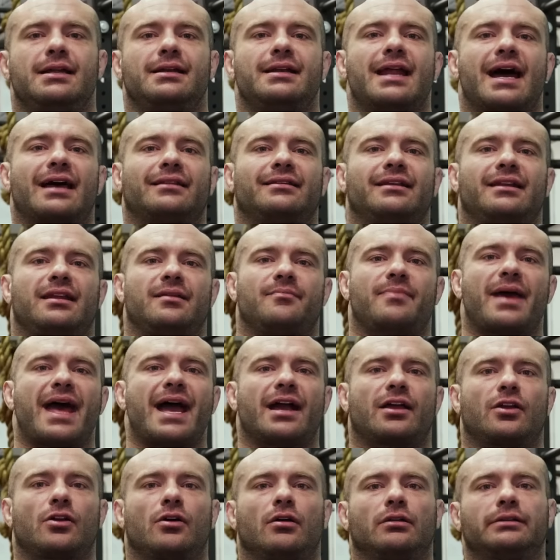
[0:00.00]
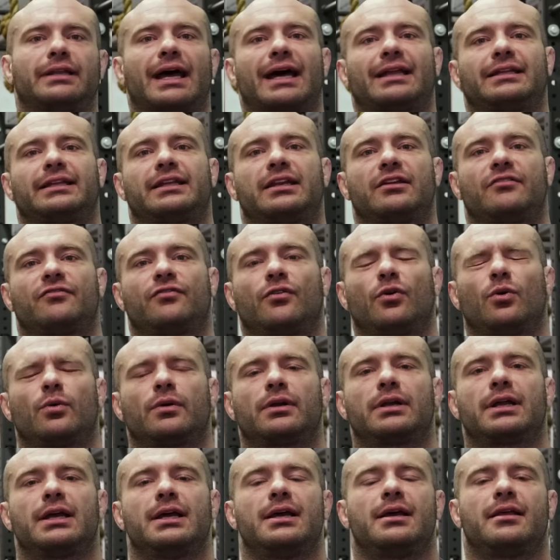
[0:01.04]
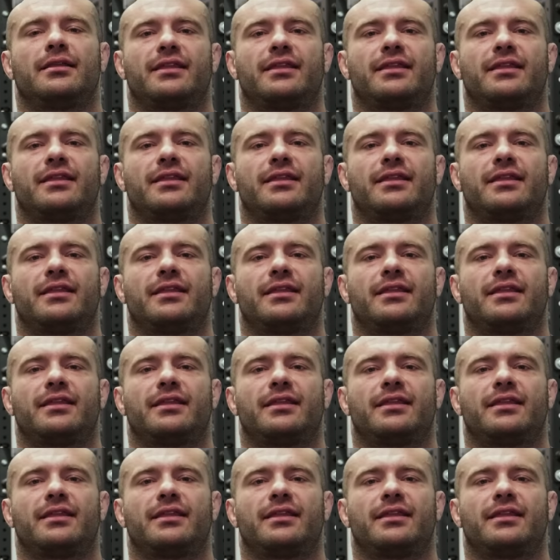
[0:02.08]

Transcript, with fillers: not leaning back at all, not leaning forward.